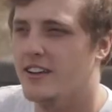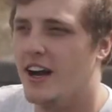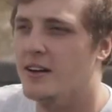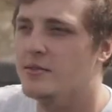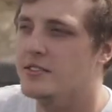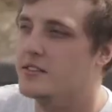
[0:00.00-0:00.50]

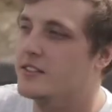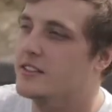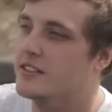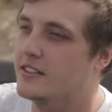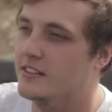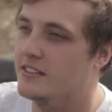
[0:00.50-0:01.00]
I've been
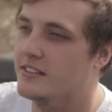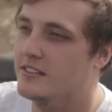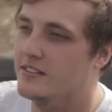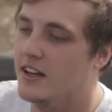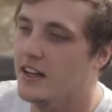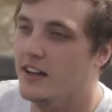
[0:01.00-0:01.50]
treated
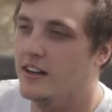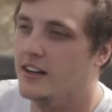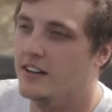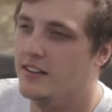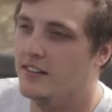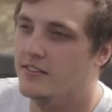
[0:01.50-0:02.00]

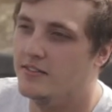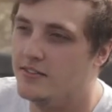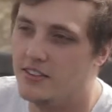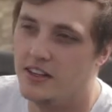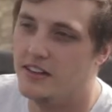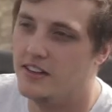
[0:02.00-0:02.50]

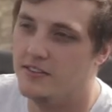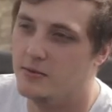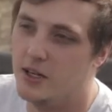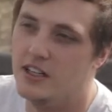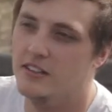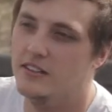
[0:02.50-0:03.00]
very
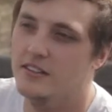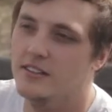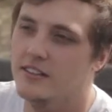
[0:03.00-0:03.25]
well.